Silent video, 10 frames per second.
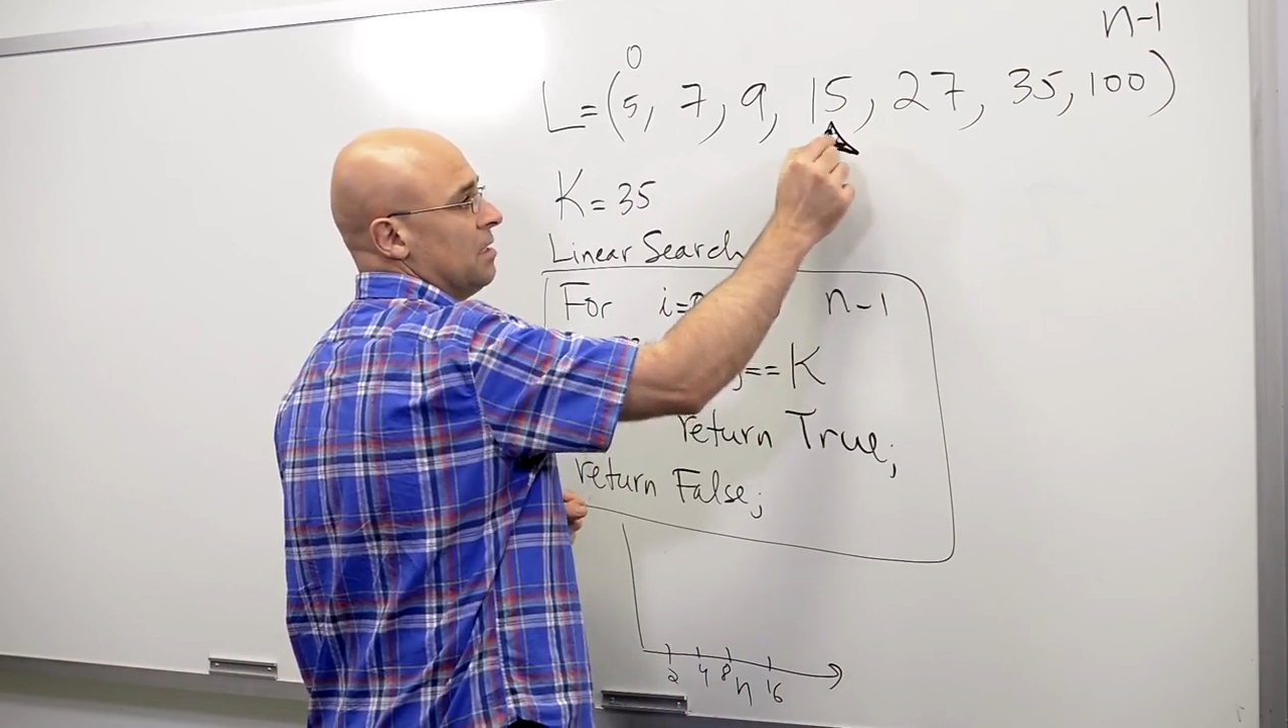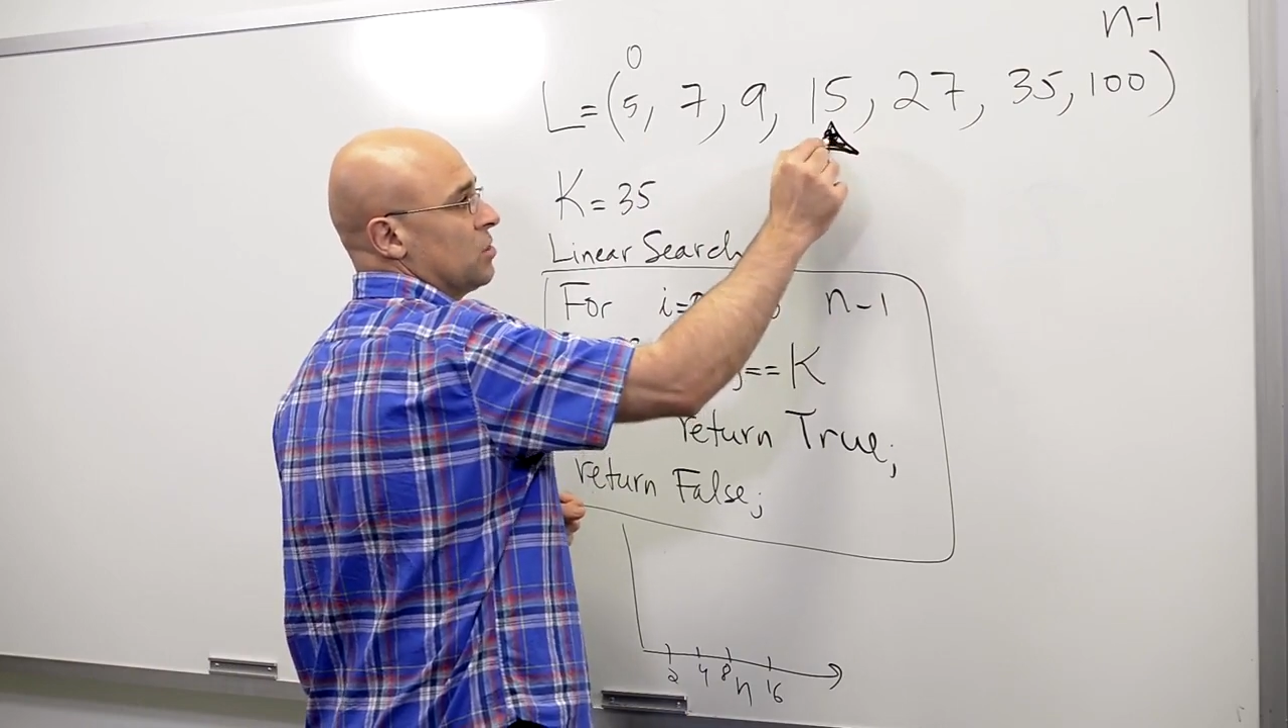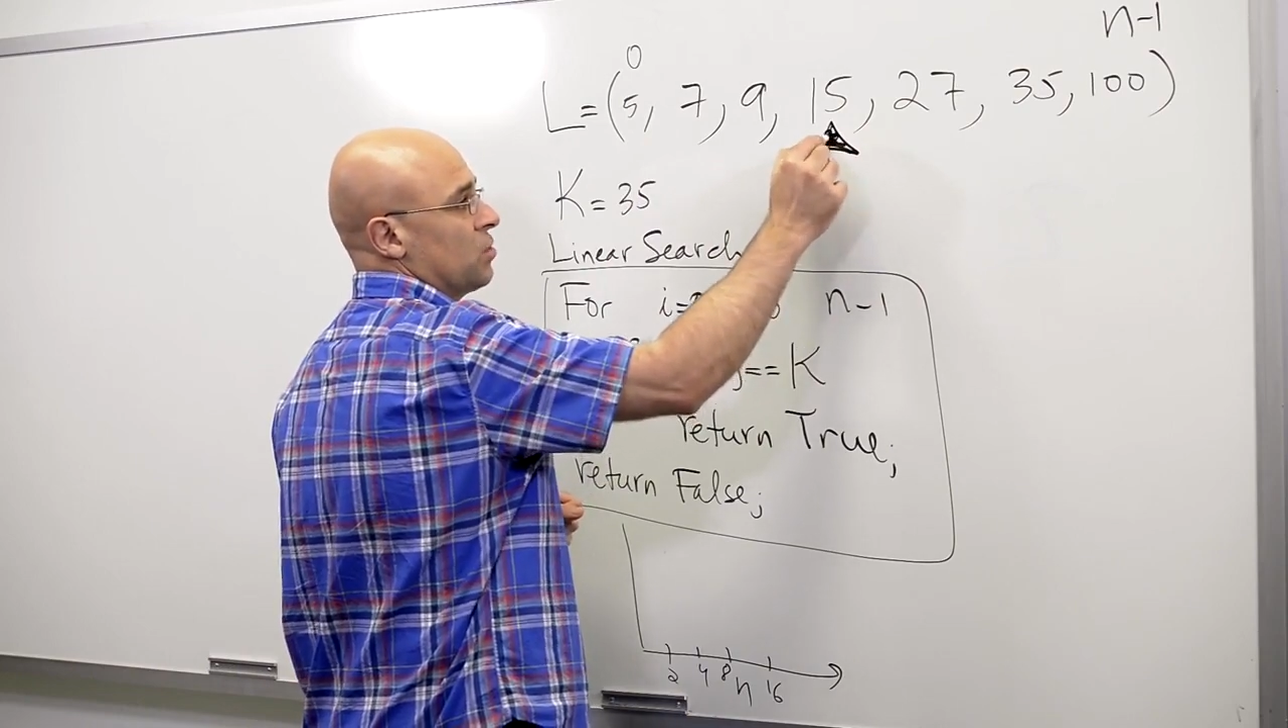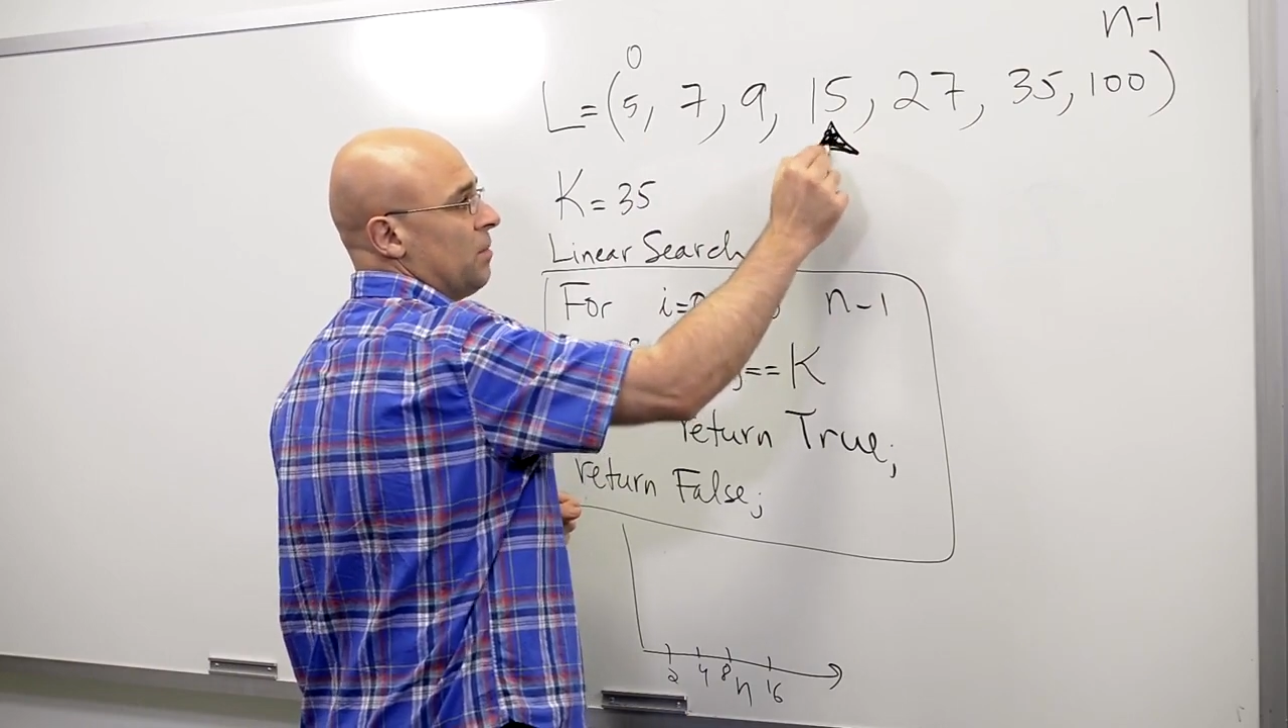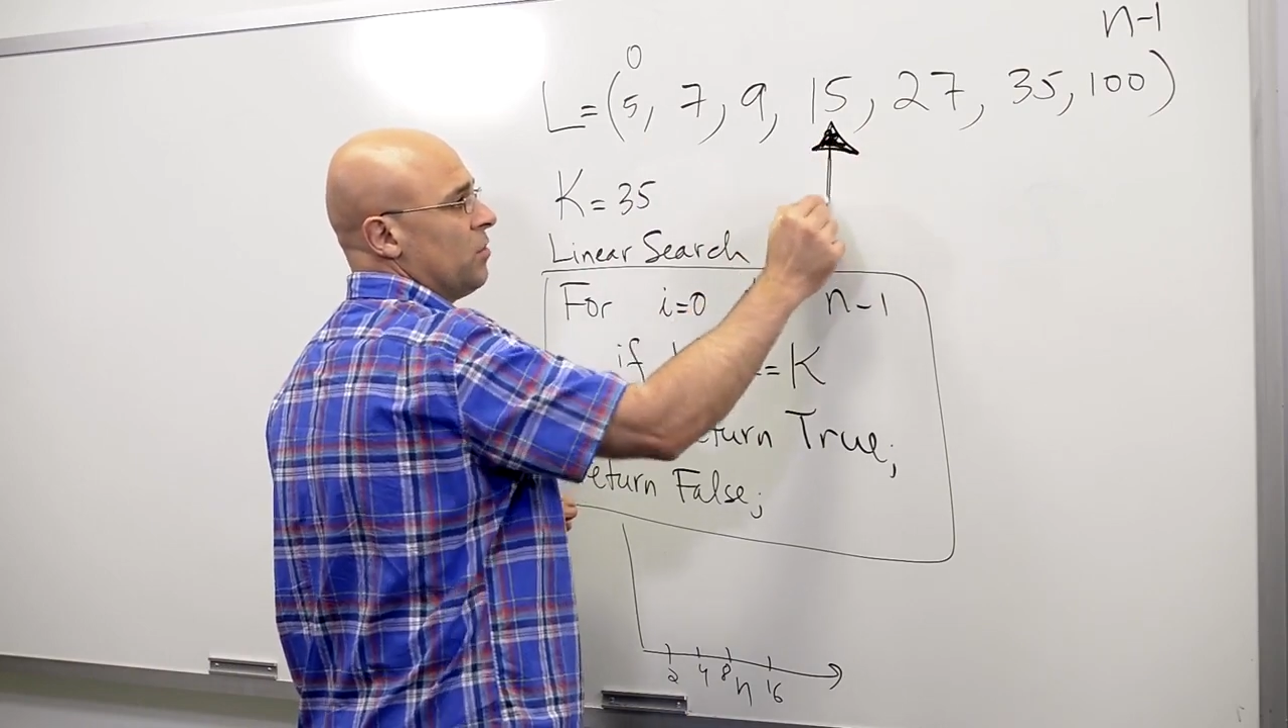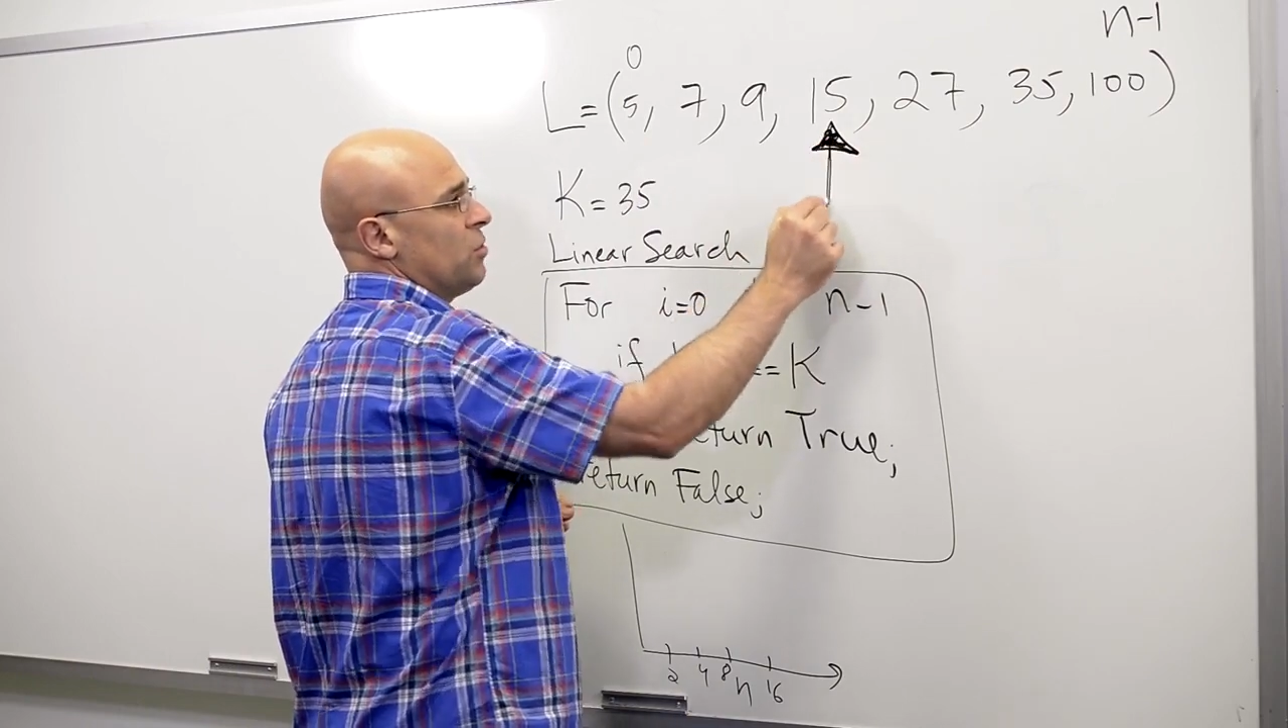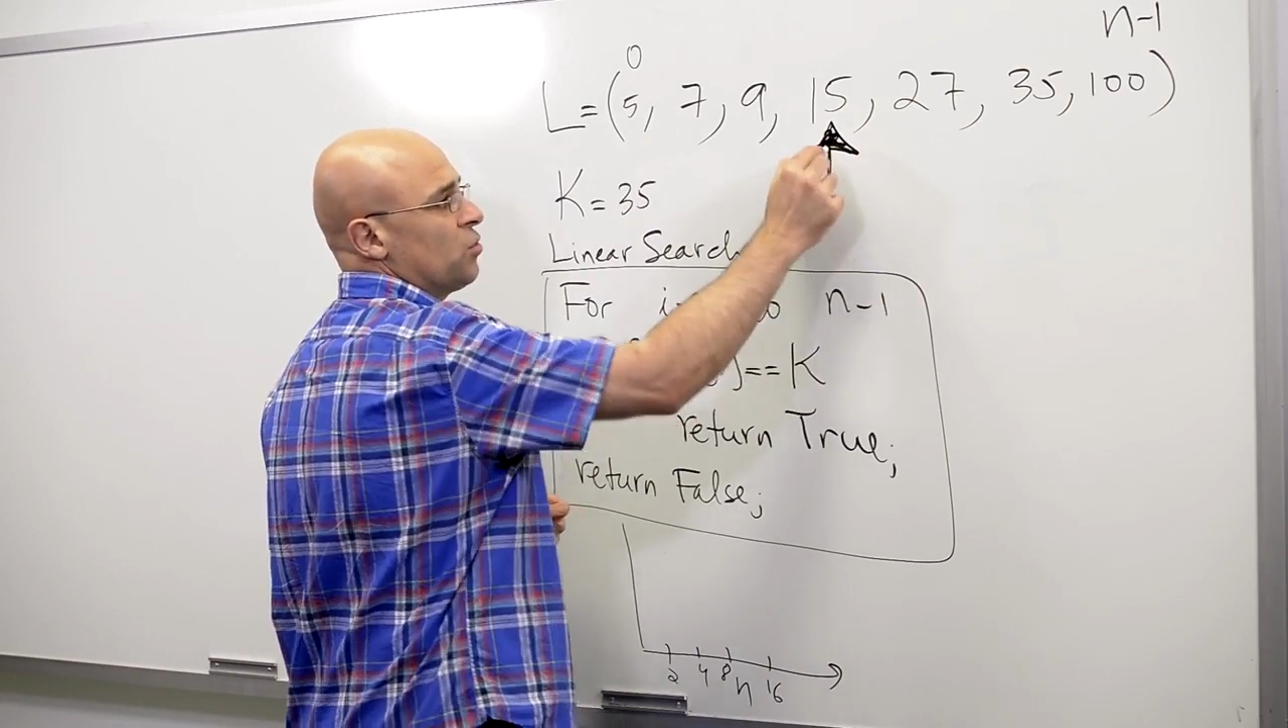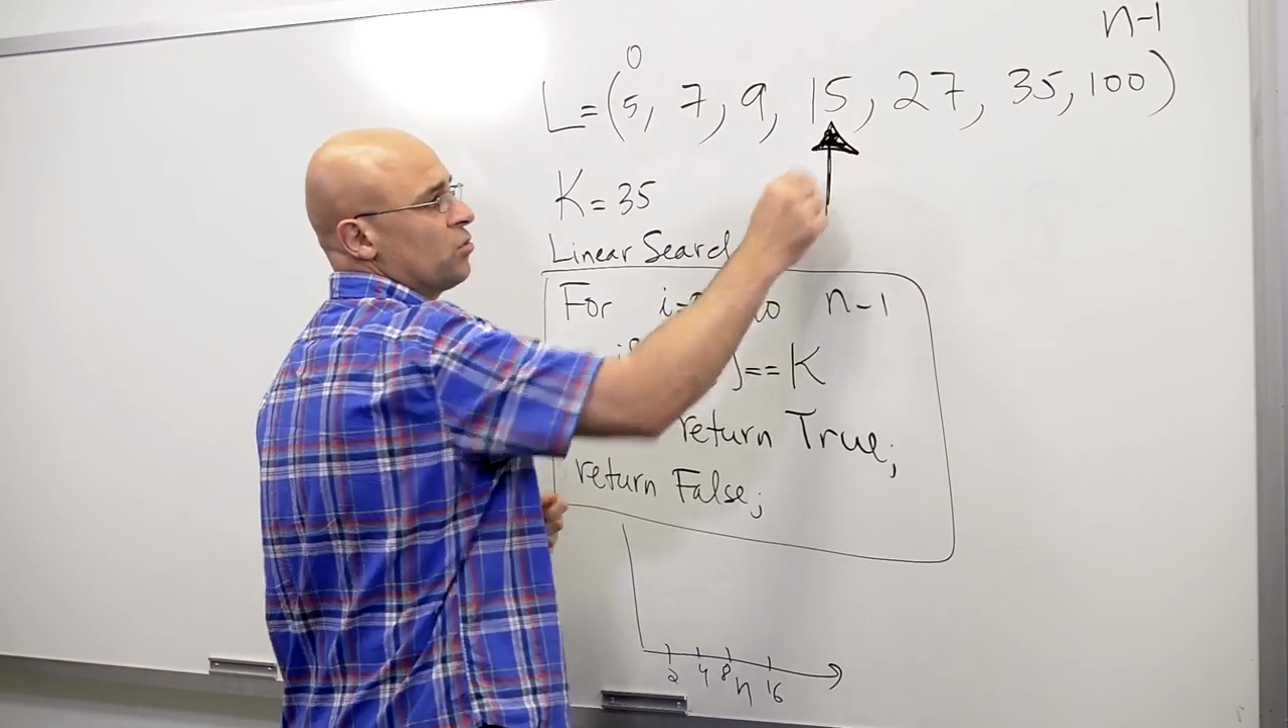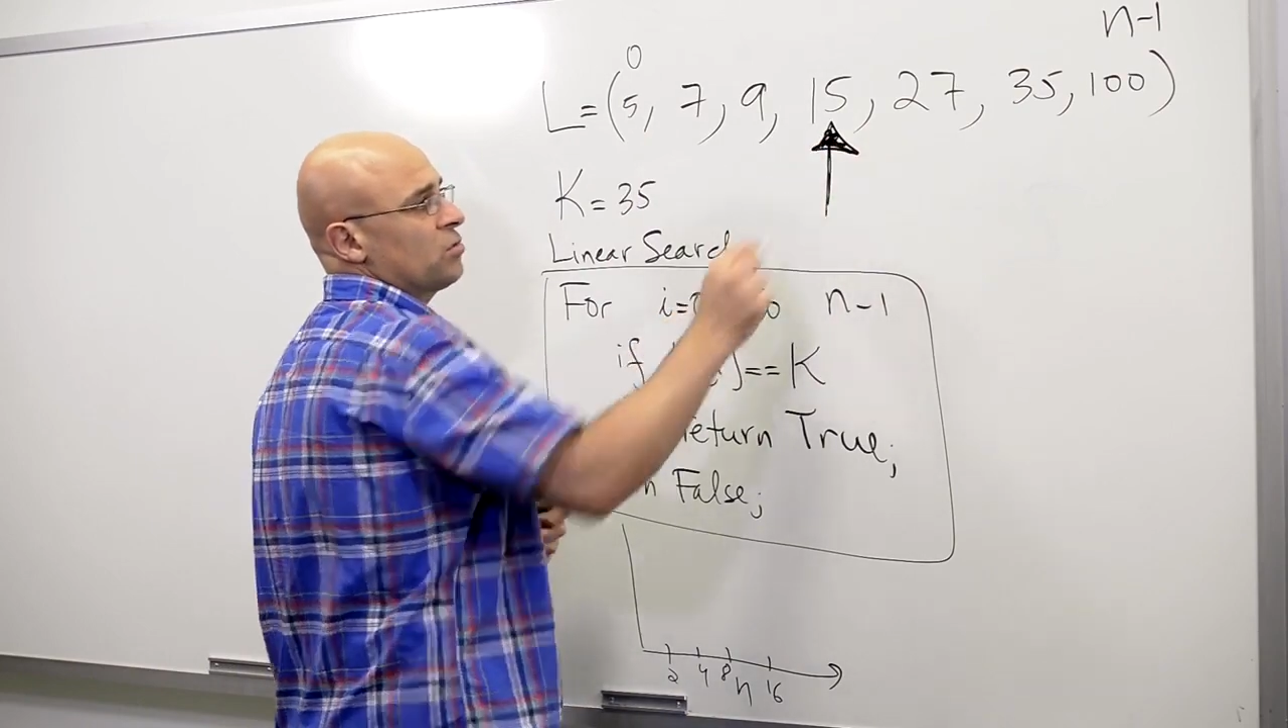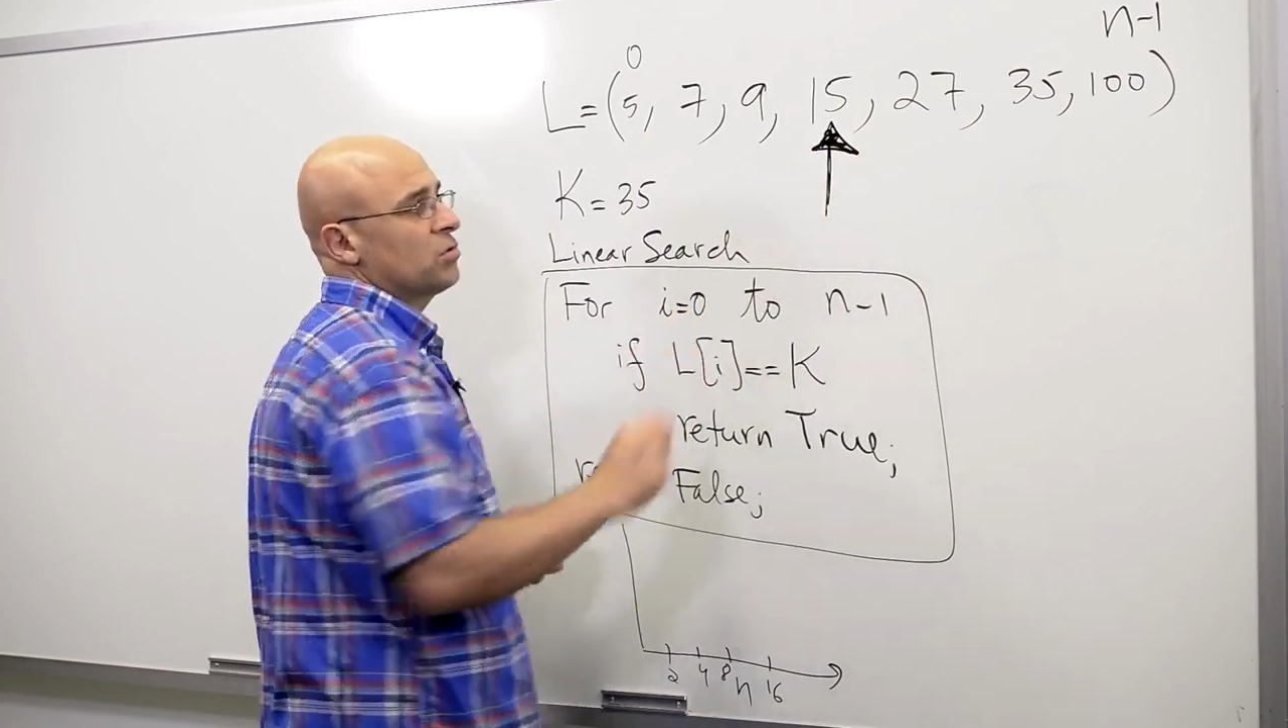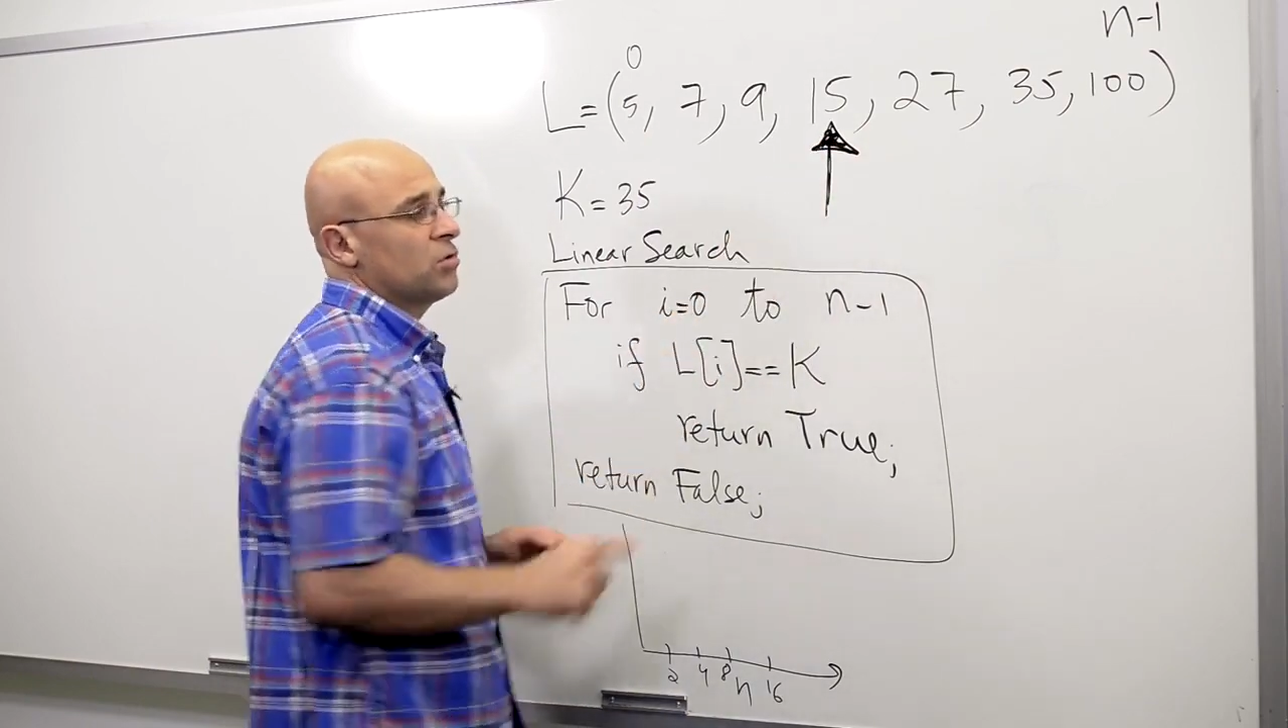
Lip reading: So I'm going to